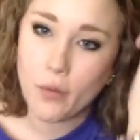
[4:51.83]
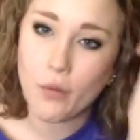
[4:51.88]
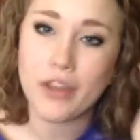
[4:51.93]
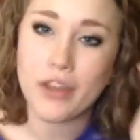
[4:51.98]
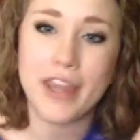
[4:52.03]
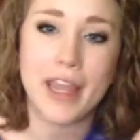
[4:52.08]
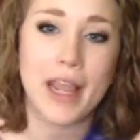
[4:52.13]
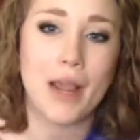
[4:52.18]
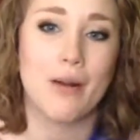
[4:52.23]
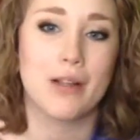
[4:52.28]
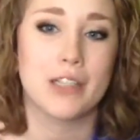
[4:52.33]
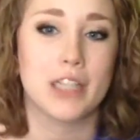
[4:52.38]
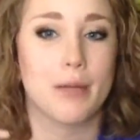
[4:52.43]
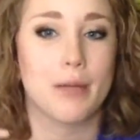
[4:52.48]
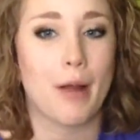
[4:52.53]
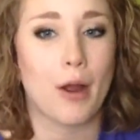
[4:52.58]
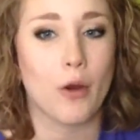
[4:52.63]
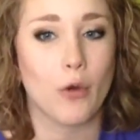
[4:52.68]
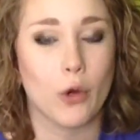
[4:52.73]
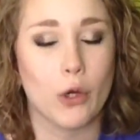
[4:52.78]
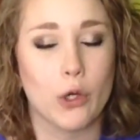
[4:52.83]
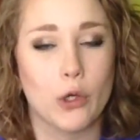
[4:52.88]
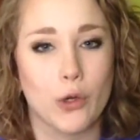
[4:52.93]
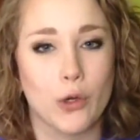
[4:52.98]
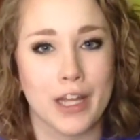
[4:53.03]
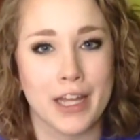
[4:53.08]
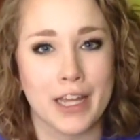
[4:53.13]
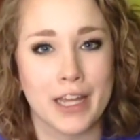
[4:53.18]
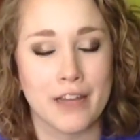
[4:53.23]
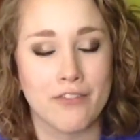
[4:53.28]
one thing I want to talk about real
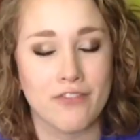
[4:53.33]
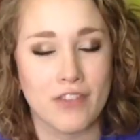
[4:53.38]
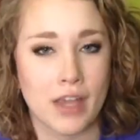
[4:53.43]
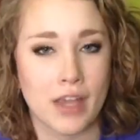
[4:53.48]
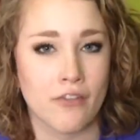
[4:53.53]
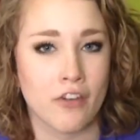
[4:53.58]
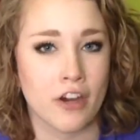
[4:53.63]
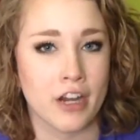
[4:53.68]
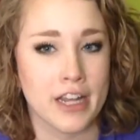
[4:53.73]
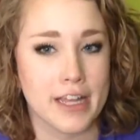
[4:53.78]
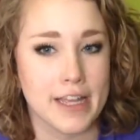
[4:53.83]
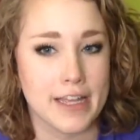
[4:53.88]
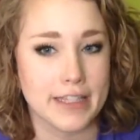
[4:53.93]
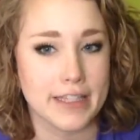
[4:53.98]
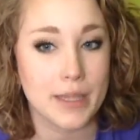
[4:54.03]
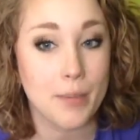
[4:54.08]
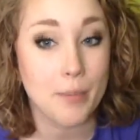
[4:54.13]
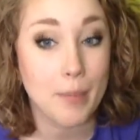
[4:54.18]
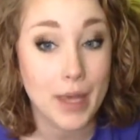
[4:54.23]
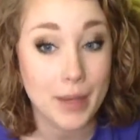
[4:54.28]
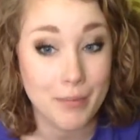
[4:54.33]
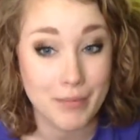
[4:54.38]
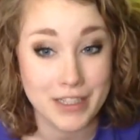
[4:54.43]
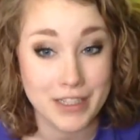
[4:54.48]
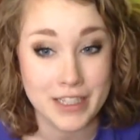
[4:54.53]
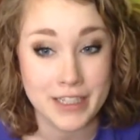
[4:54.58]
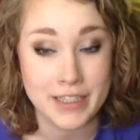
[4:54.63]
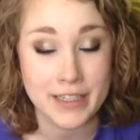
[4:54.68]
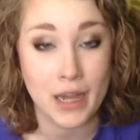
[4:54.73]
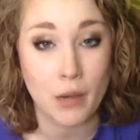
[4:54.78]
quick, a favorite, is
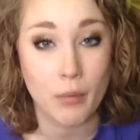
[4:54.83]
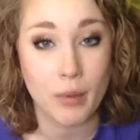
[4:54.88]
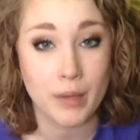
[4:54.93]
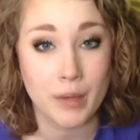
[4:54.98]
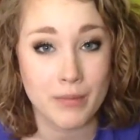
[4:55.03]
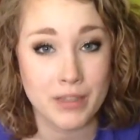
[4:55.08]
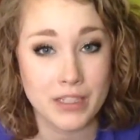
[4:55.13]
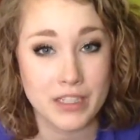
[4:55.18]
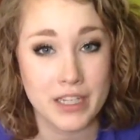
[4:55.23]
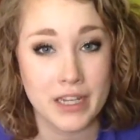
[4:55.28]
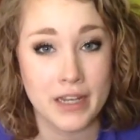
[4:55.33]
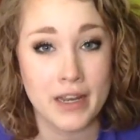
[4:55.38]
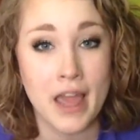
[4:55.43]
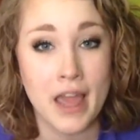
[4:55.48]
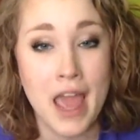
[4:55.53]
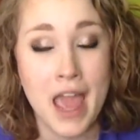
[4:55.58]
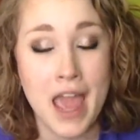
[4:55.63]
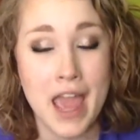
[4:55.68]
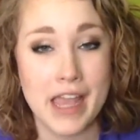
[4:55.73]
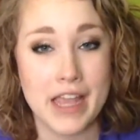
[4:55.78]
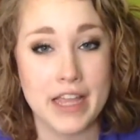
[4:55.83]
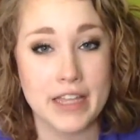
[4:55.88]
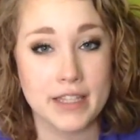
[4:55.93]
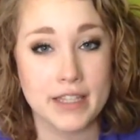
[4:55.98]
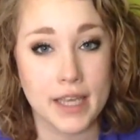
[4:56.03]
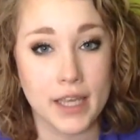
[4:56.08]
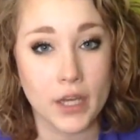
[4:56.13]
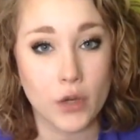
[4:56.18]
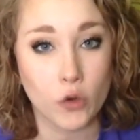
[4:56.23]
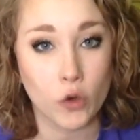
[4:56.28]
Pigmented. Now, Pigmented is
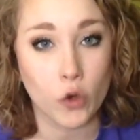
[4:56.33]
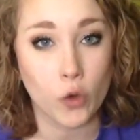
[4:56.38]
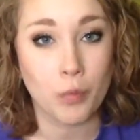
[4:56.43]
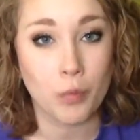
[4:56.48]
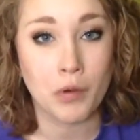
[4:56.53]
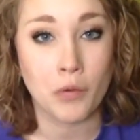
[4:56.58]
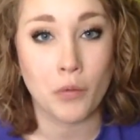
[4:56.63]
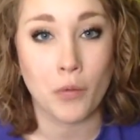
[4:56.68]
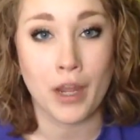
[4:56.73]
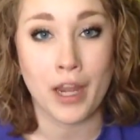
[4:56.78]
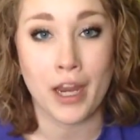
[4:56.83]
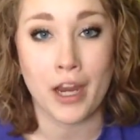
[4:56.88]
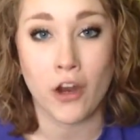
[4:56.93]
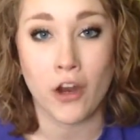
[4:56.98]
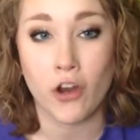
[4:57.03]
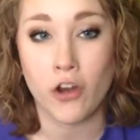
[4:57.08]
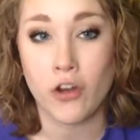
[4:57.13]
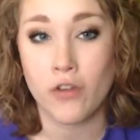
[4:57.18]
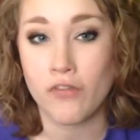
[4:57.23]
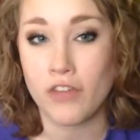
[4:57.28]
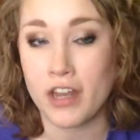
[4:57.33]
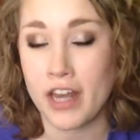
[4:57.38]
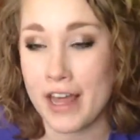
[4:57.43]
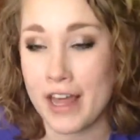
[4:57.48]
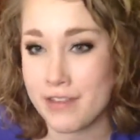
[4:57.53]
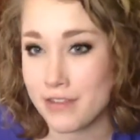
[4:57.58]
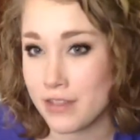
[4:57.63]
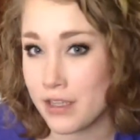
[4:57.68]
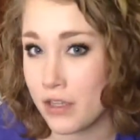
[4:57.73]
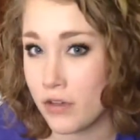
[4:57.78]
a group where
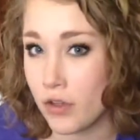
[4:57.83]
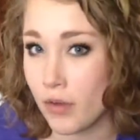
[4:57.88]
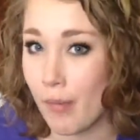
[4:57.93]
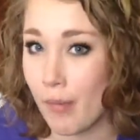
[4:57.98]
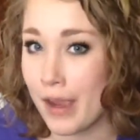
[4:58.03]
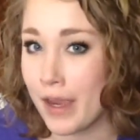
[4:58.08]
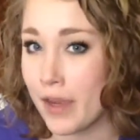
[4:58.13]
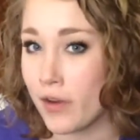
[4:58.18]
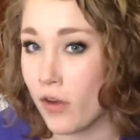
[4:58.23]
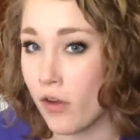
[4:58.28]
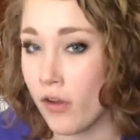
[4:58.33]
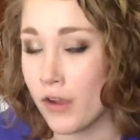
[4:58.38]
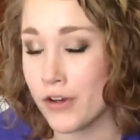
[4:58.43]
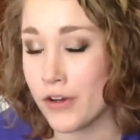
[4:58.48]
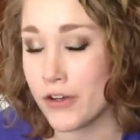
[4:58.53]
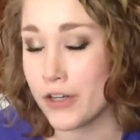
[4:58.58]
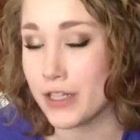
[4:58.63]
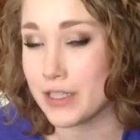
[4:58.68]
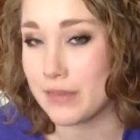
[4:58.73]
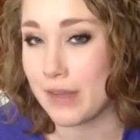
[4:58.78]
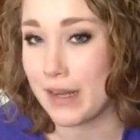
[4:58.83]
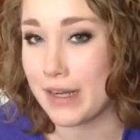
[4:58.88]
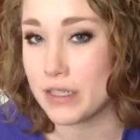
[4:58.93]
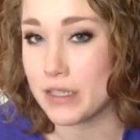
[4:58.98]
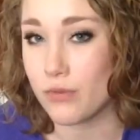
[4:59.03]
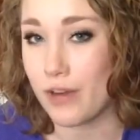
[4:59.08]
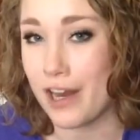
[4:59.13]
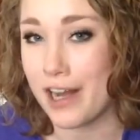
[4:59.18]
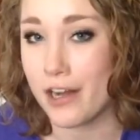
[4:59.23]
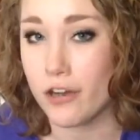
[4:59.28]
Vanessa, you may know her as
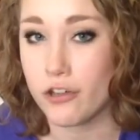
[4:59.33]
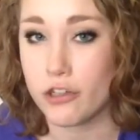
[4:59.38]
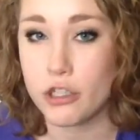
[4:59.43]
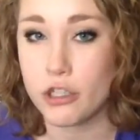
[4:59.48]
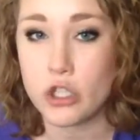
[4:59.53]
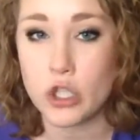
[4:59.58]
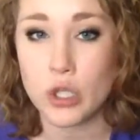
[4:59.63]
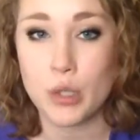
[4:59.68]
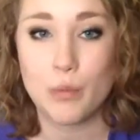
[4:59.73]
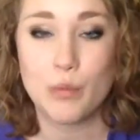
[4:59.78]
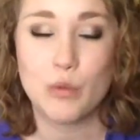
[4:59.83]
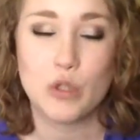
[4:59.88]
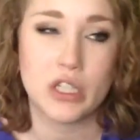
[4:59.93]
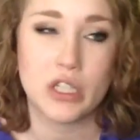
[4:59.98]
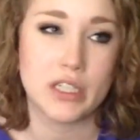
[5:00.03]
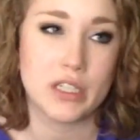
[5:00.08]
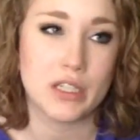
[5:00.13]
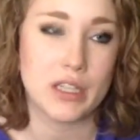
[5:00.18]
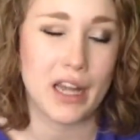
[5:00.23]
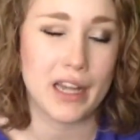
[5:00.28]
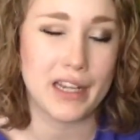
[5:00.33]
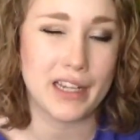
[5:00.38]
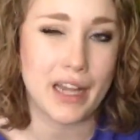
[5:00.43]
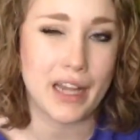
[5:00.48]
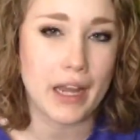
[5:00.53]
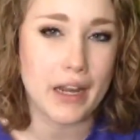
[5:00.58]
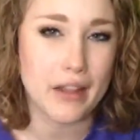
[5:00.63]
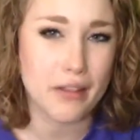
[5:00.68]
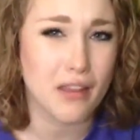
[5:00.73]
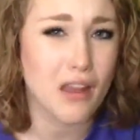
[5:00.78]
Vanessa Rad on YouTube, she's like
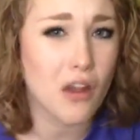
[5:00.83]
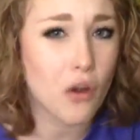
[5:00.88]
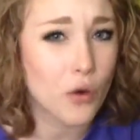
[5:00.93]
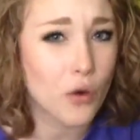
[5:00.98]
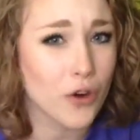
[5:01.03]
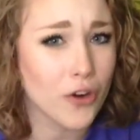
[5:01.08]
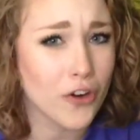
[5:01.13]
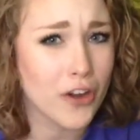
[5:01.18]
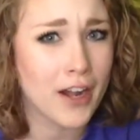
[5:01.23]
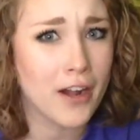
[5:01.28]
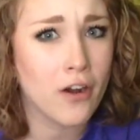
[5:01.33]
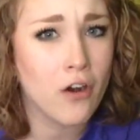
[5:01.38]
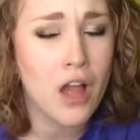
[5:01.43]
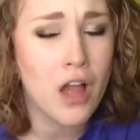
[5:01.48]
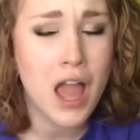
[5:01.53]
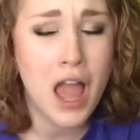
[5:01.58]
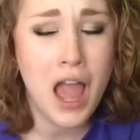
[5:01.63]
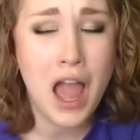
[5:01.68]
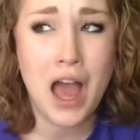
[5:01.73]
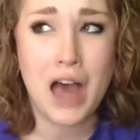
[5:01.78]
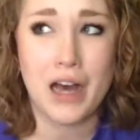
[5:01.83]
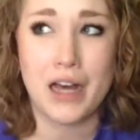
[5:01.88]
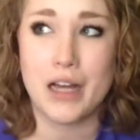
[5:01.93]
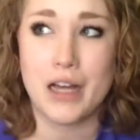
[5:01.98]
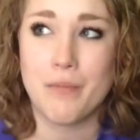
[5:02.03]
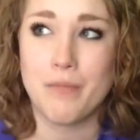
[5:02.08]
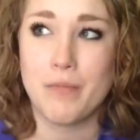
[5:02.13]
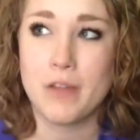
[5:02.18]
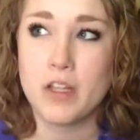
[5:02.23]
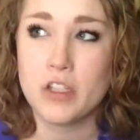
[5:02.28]
kind of the owner now.
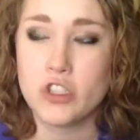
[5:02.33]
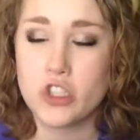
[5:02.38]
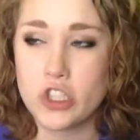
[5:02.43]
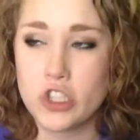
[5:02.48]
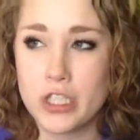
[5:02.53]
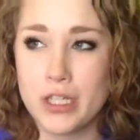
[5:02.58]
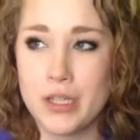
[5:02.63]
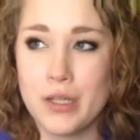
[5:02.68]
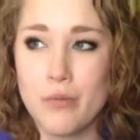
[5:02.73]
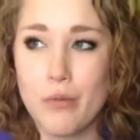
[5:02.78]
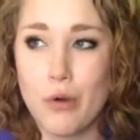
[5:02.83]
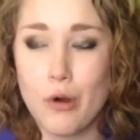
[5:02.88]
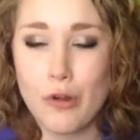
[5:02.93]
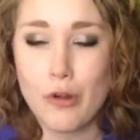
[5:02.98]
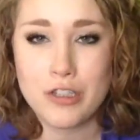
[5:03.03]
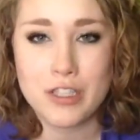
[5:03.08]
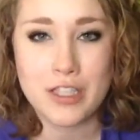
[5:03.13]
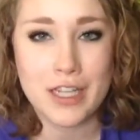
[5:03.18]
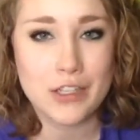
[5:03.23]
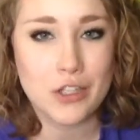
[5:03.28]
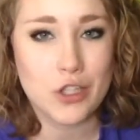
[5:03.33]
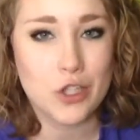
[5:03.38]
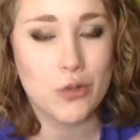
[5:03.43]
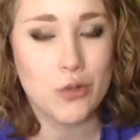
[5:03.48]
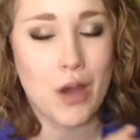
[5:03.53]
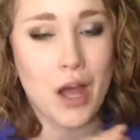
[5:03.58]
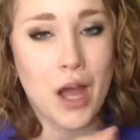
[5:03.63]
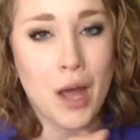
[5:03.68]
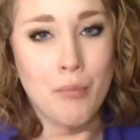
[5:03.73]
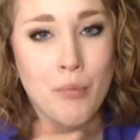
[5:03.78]
Um, she will set you
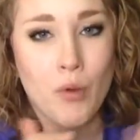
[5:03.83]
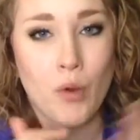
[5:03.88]
up